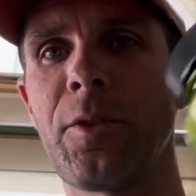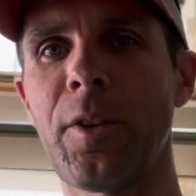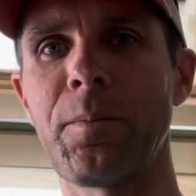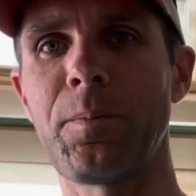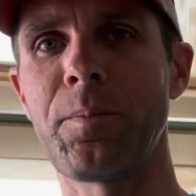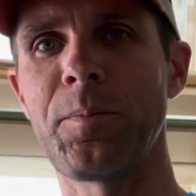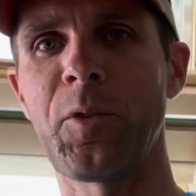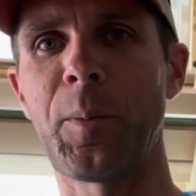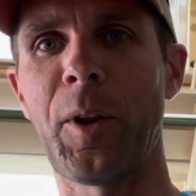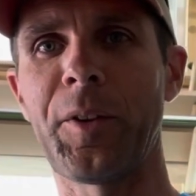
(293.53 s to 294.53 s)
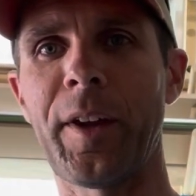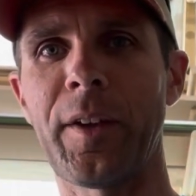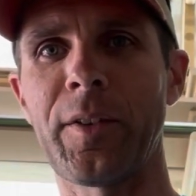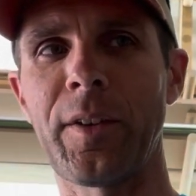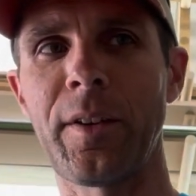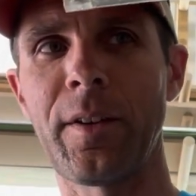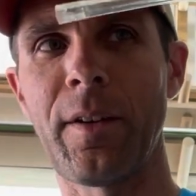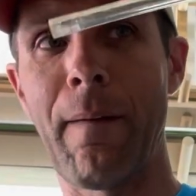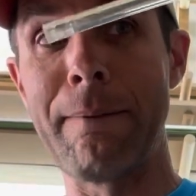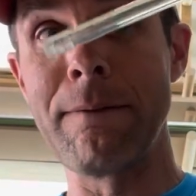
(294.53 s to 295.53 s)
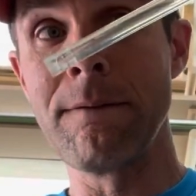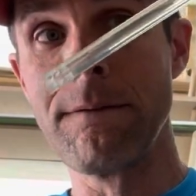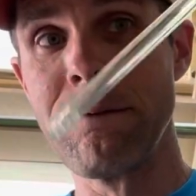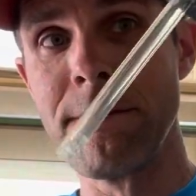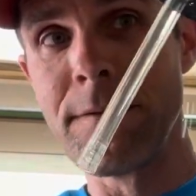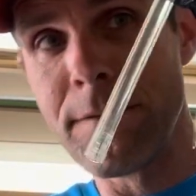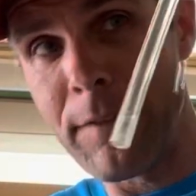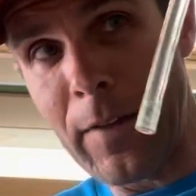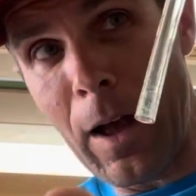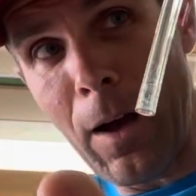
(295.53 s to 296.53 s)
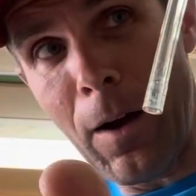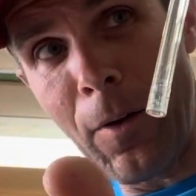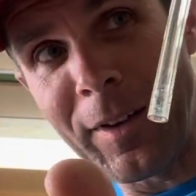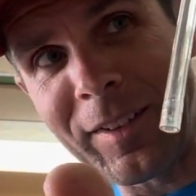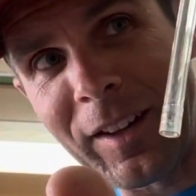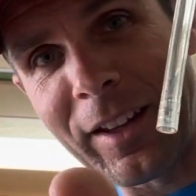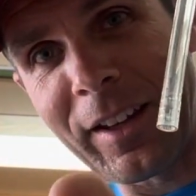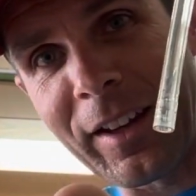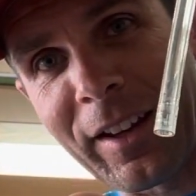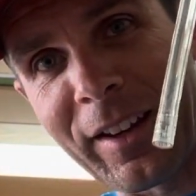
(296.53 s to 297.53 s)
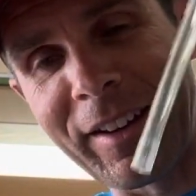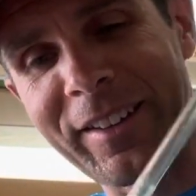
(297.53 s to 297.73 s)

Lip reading: the spill test. Oh, it's leaking.